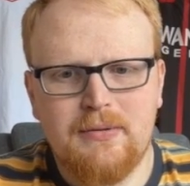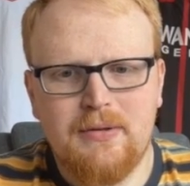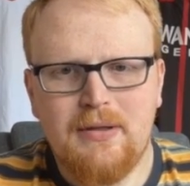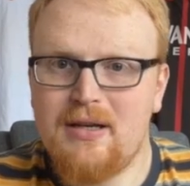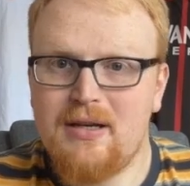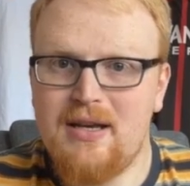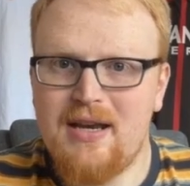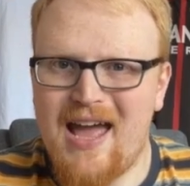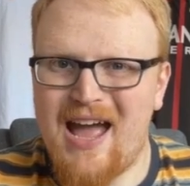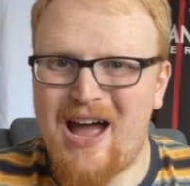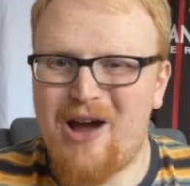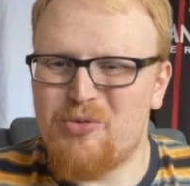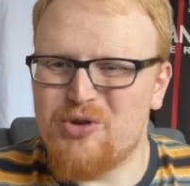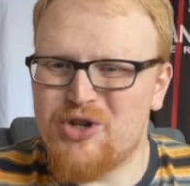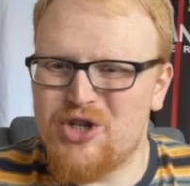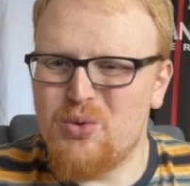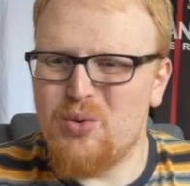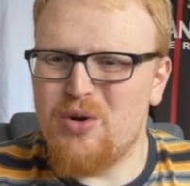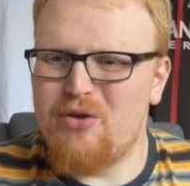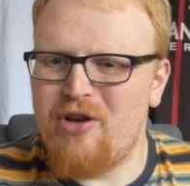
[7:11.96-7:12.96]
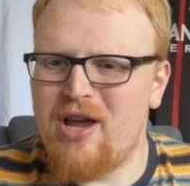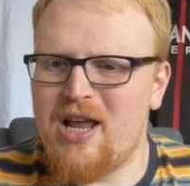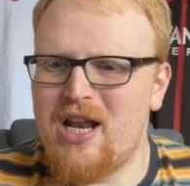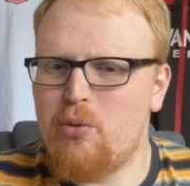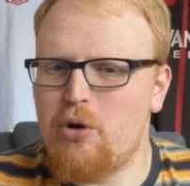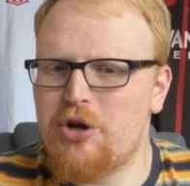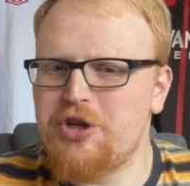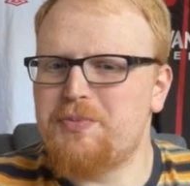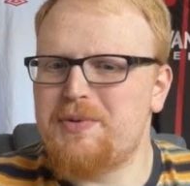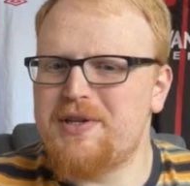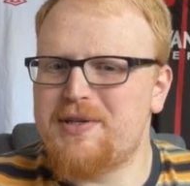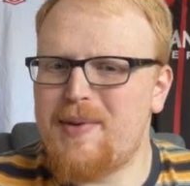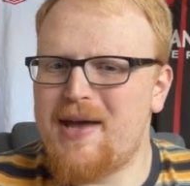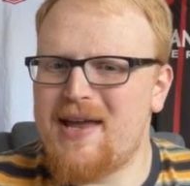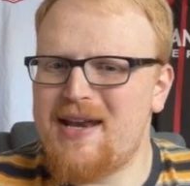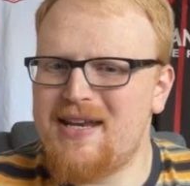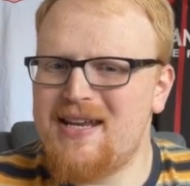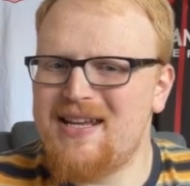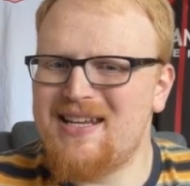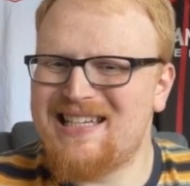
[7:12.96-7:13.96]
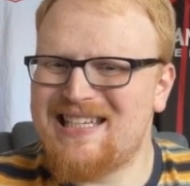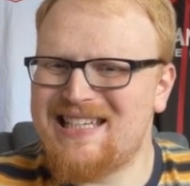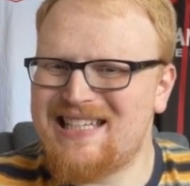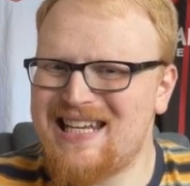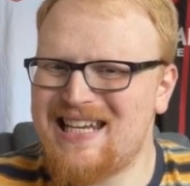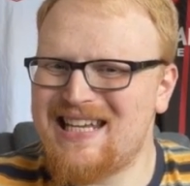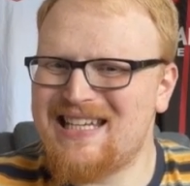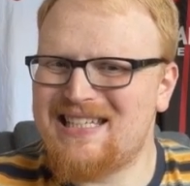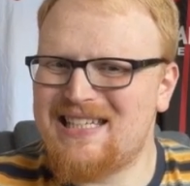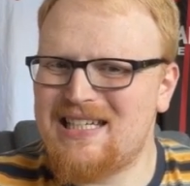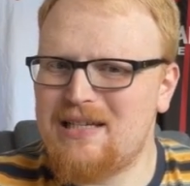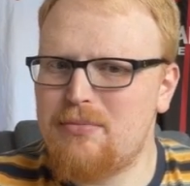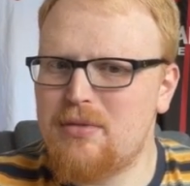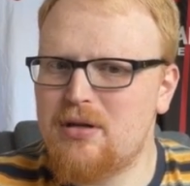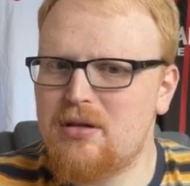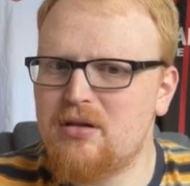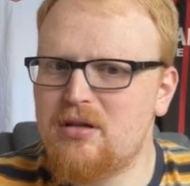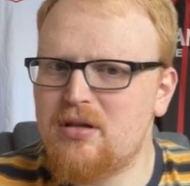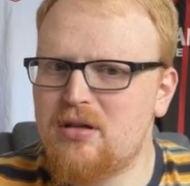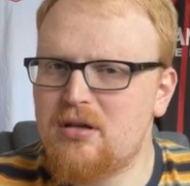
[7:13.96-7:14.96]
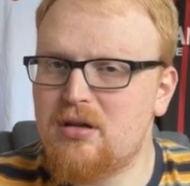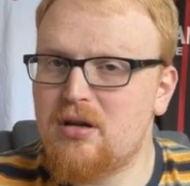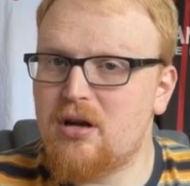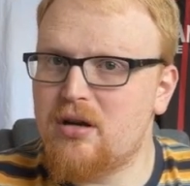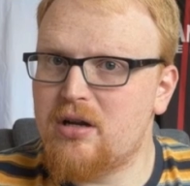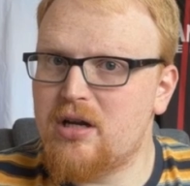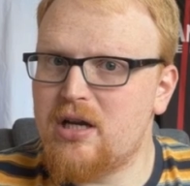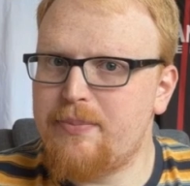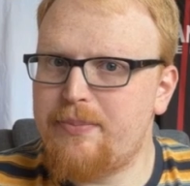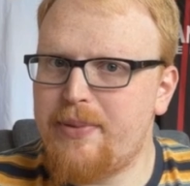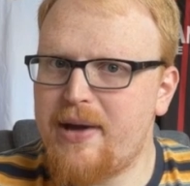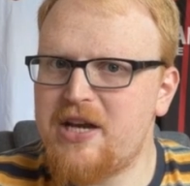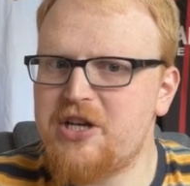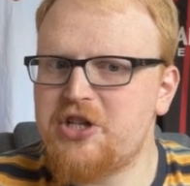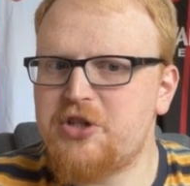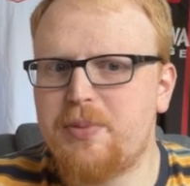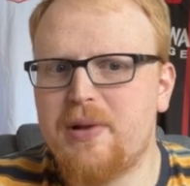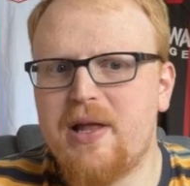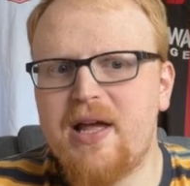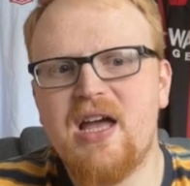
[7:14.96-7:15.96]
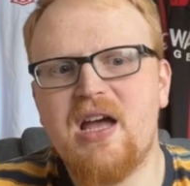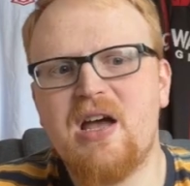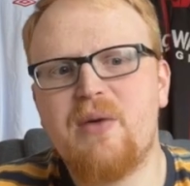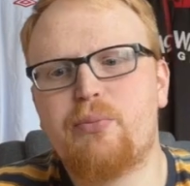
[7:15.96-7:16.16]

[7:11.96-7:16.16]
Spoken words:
Now, do we really want to be spending 60 million on a bench player?